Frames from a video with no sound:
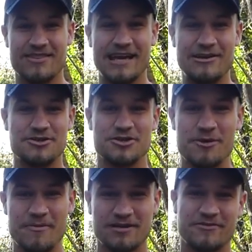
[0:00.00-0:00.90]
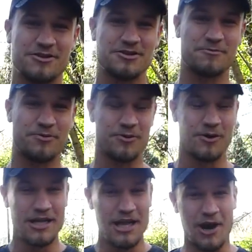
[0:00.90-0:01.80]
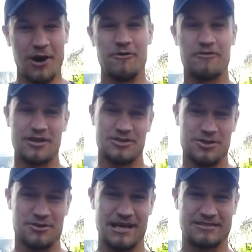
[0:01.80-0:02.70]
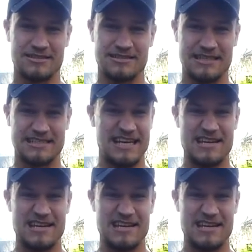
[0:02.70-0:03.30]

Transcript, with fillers: Thank you so much for the support over 2016.